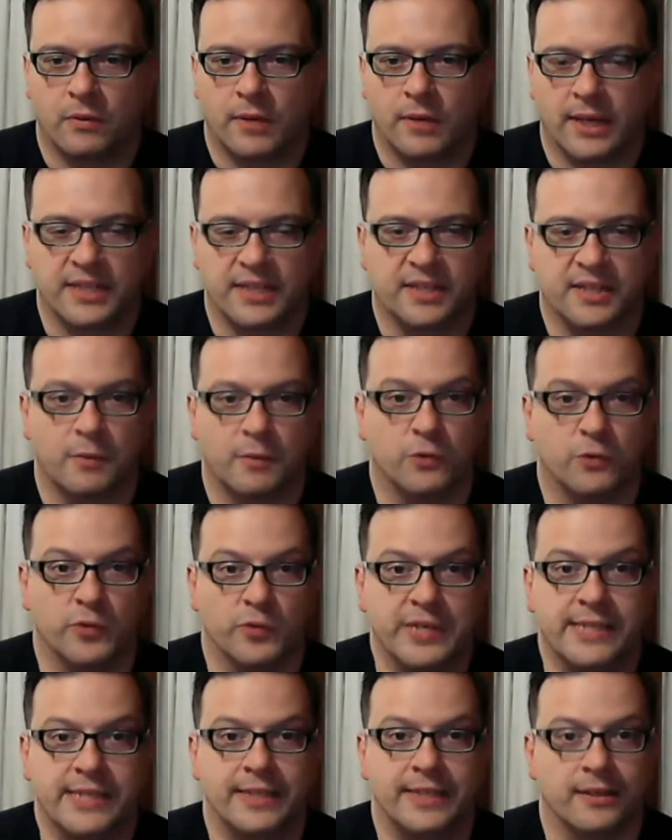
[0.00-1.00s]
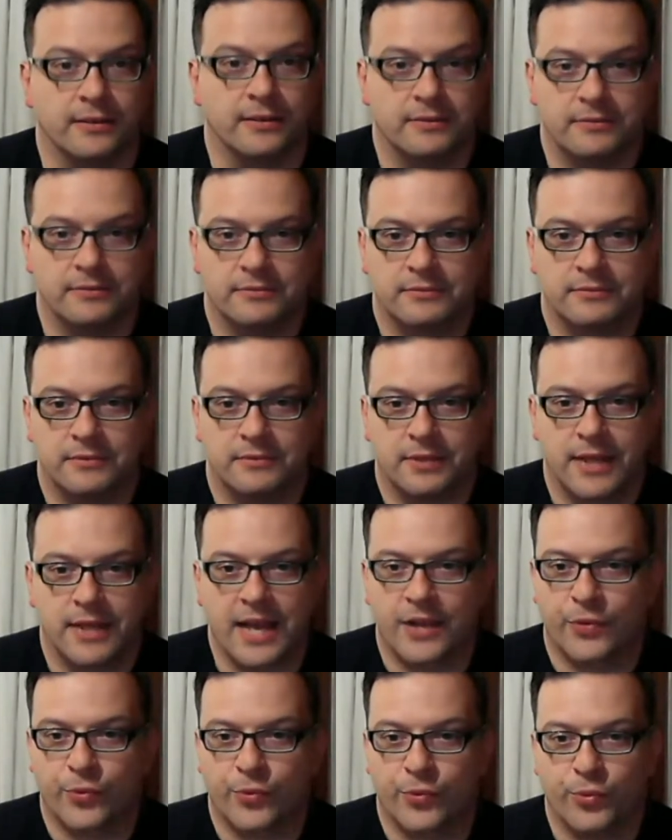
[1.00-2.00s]
guess the most recent
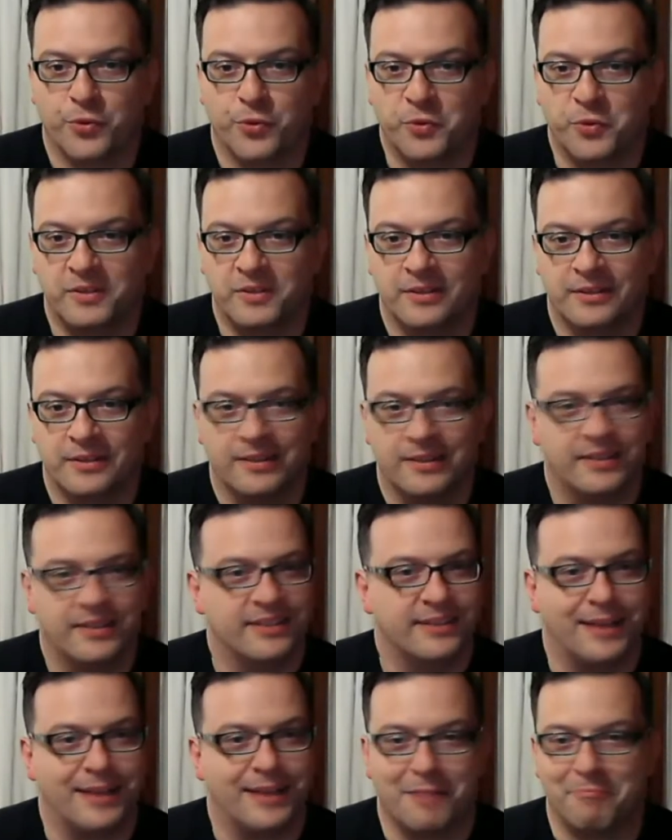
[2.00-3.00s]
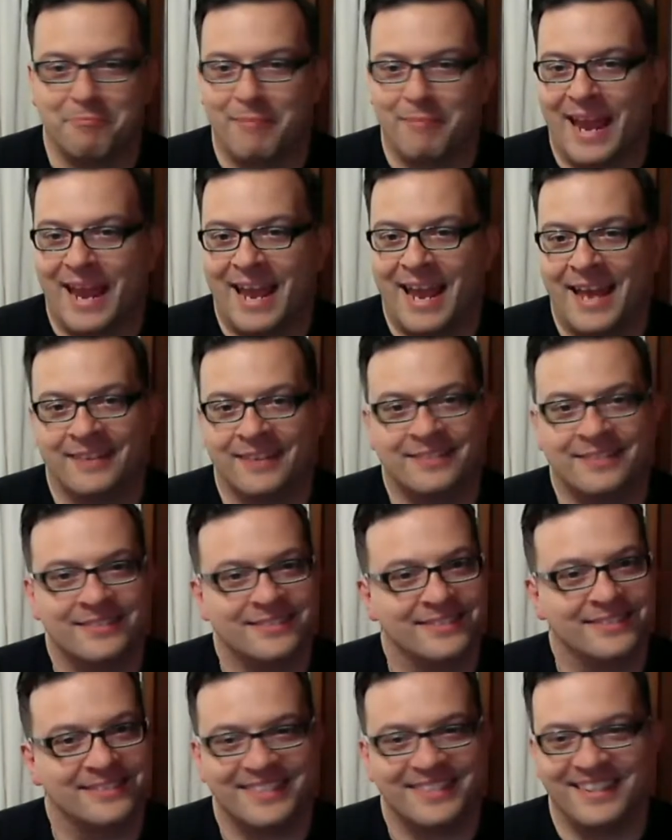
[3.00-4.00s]
neck through, and man,
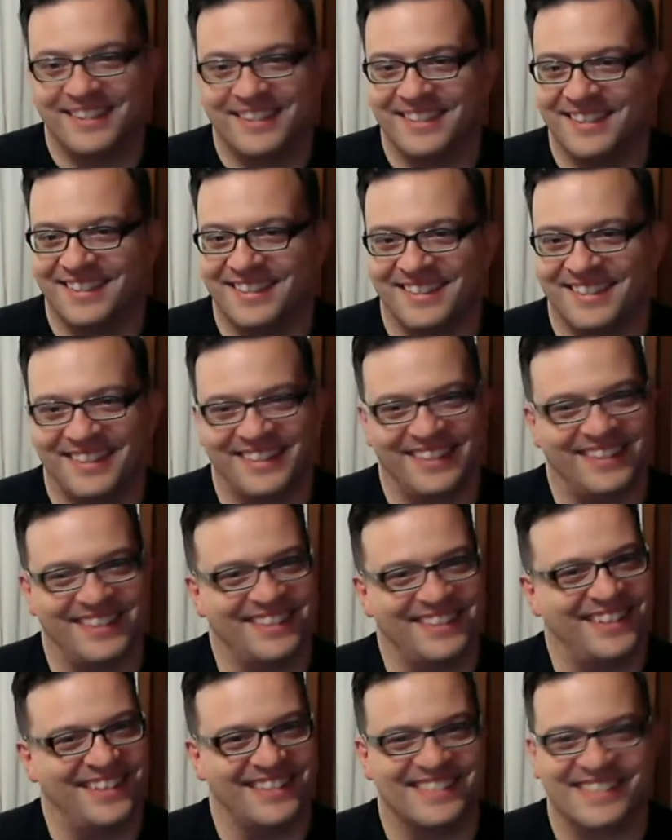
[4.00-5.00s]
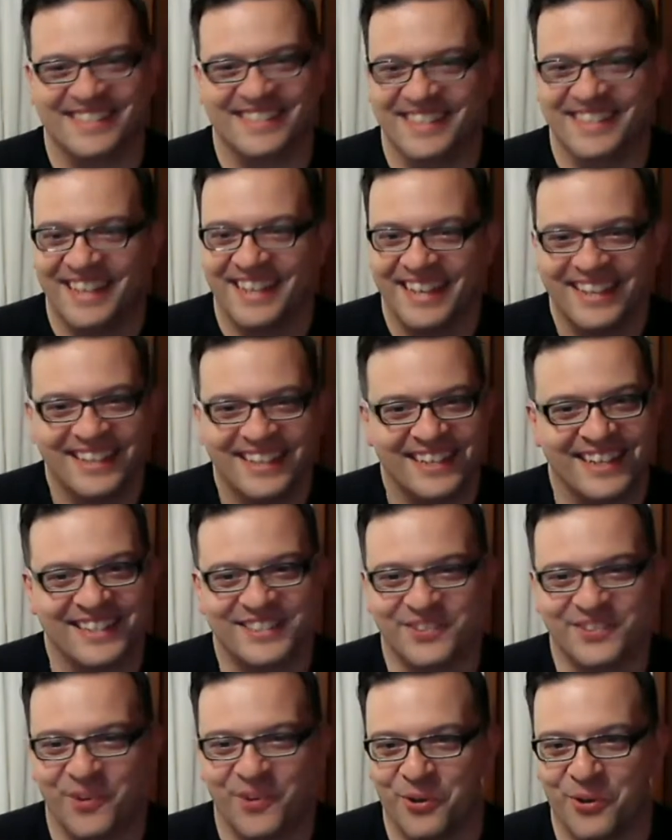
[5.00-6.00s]
it's
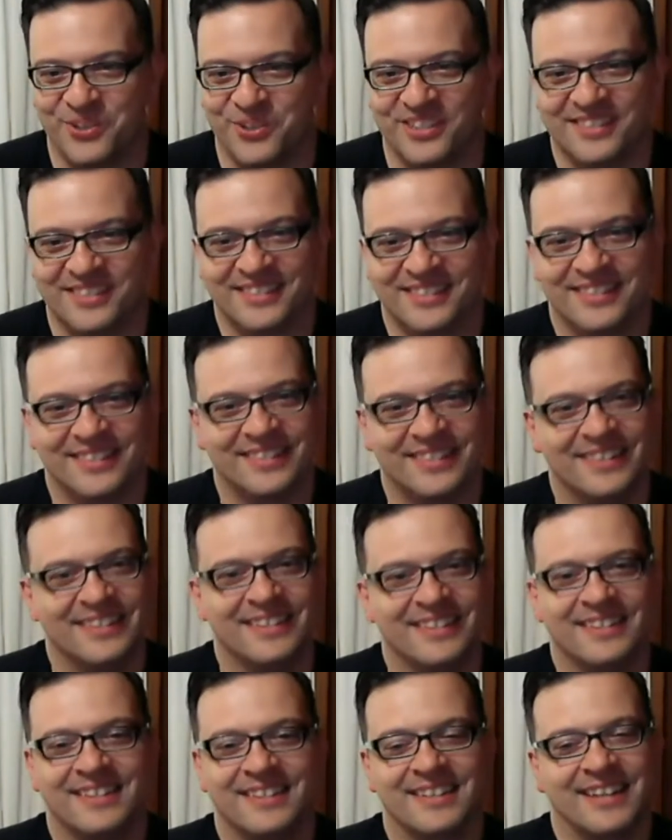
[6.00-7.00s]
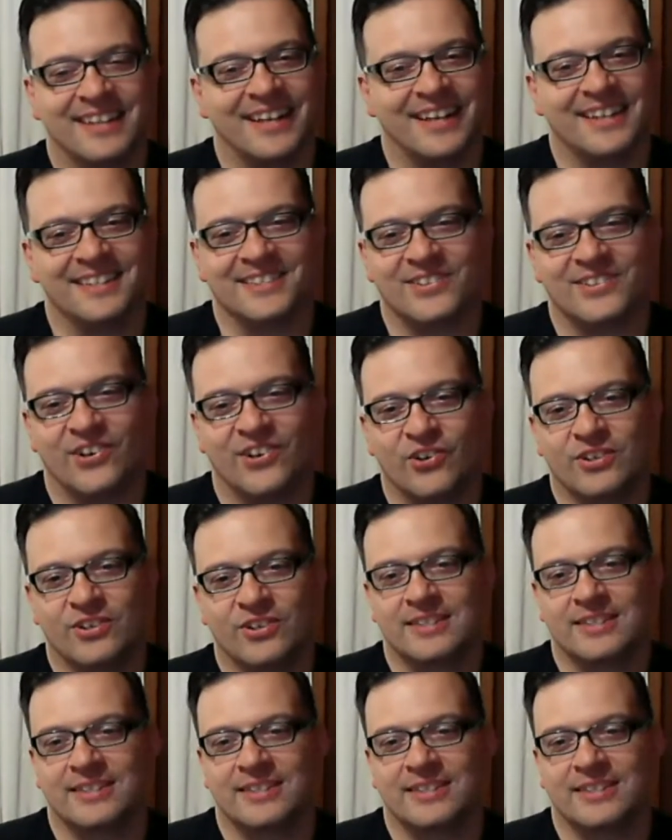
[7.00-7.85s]
gorgeous. So